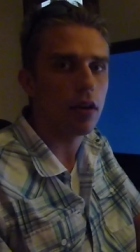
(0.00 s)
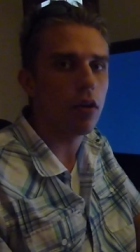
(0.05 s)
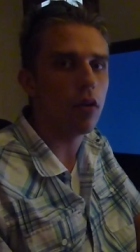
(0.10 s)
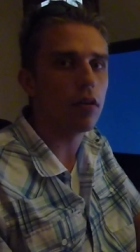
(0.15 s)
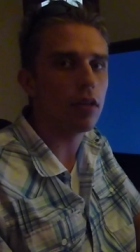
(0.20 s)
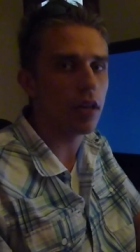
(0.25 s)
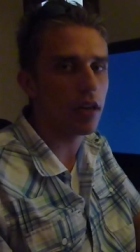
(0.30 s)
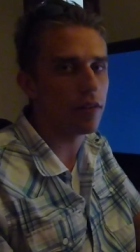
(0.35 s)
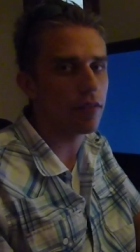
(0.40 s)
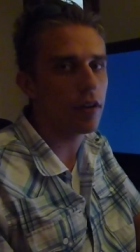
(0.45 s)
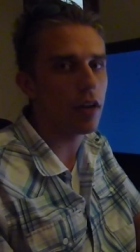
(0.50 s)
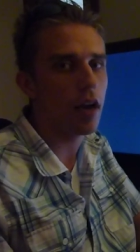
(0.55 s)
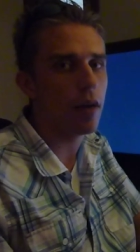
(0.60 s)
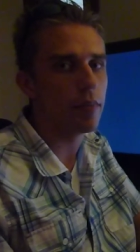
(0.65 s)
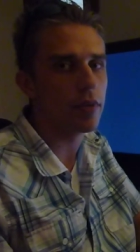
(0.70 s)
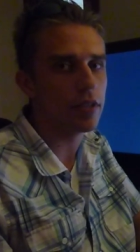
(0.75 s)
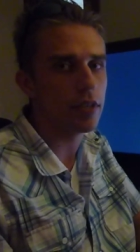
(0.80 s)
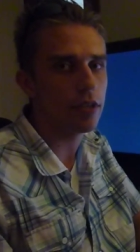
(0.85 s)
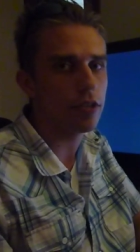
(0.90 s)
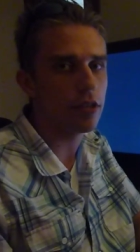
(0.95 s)
or a lot of
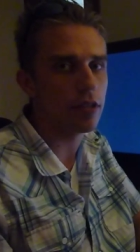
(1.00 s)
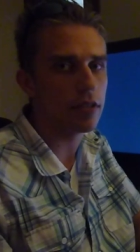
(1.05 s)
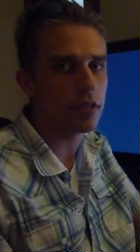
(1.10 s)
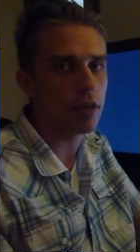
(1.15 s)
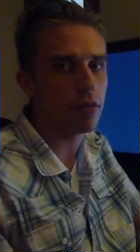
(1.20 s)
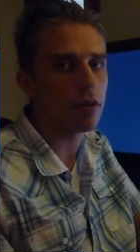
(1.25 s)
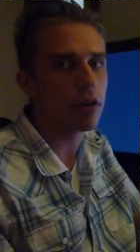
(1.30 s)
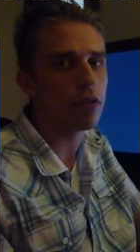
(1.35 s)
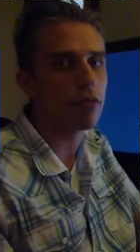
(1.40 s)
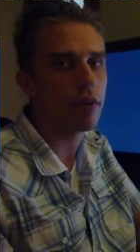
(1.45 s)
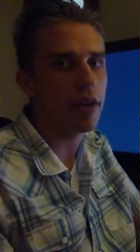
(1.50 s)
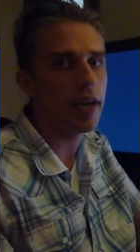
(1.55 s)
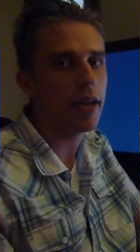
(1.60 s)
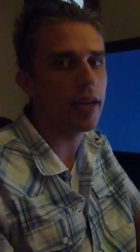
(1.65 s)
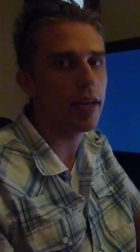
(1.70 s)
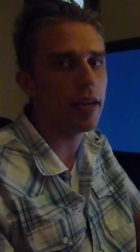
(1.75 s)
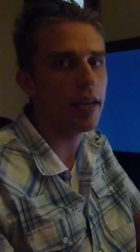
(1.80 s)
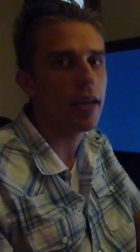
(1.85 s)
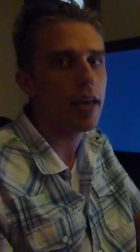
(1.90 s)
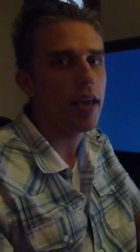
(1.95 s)
compositions that were
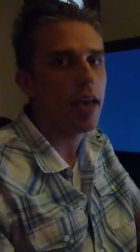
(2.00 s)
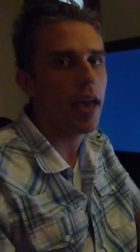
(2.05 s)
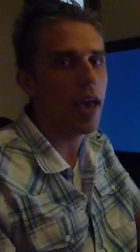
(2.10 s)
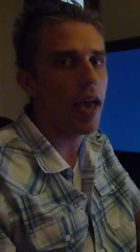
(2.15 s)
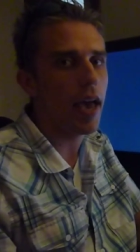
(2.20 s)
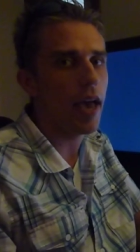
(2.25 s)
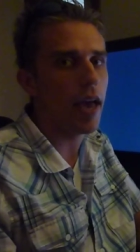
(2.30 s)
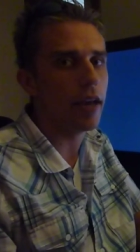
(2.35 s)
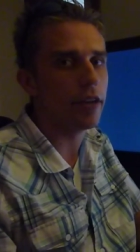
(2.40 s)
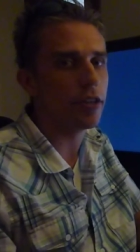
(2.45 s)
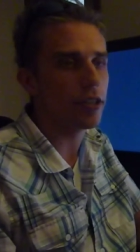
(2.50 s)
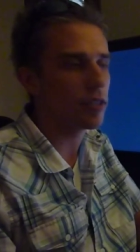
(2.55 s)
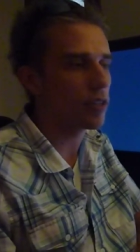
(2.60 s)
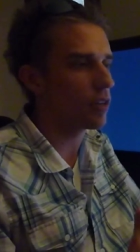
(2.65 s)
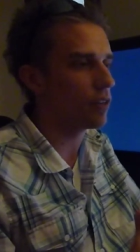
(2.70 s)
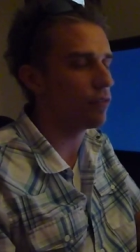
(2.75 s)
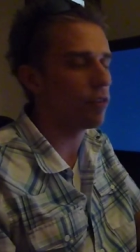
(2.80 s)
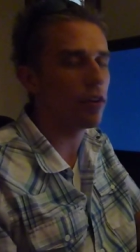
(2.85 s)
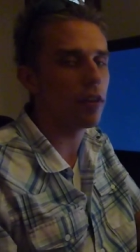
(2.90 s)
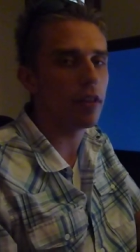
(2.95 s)
created and just
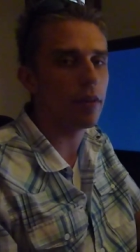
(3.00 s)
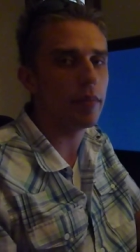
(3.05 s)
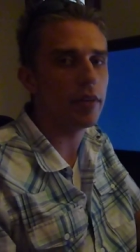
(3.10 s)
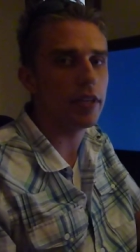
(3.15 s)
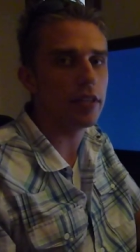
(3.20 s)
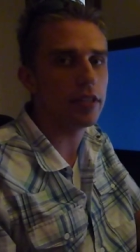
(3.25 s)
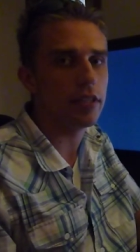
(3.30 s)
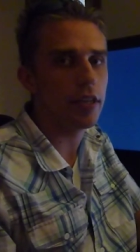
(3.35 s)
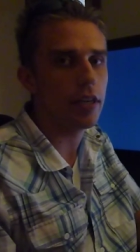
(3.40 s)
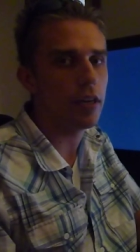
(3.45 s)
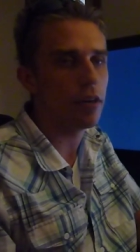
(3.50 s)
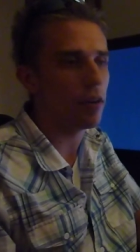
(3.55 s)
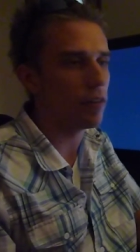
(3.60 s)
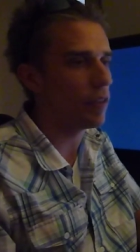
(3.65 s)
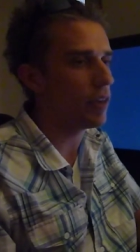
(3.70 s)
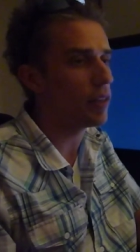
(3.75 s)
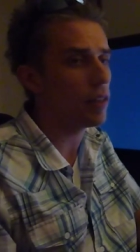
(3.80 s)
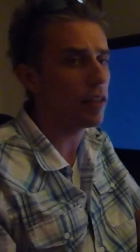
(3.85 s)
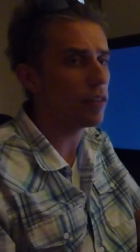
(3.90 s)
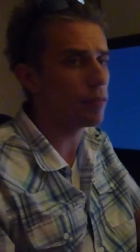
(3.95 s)
converted them into stereo, and
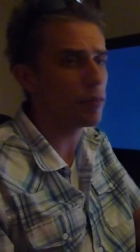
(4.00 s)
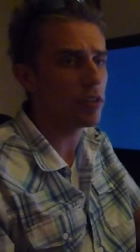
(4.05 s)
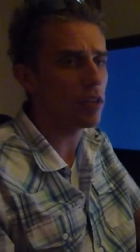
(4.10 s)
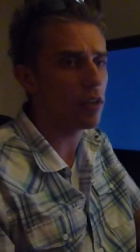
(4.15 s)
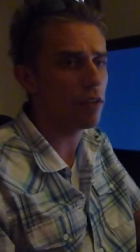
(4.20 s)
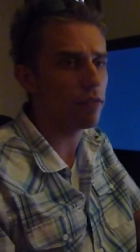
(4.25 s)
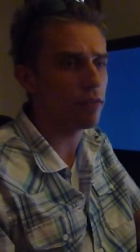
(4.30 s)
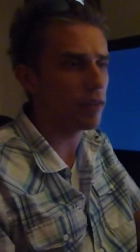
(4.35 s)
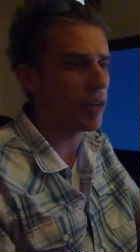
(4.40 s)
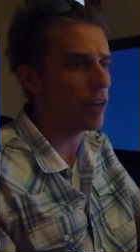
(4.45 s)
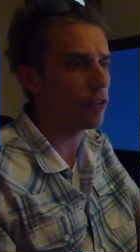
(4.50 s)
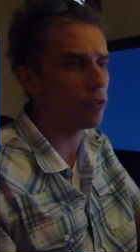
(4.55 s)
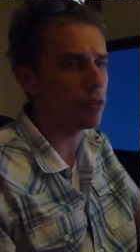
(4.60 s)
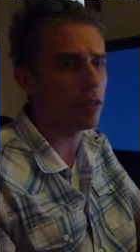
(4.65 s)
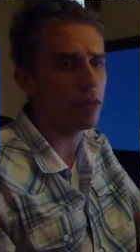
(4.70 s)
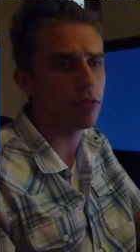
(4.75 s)
they let themselves naturally.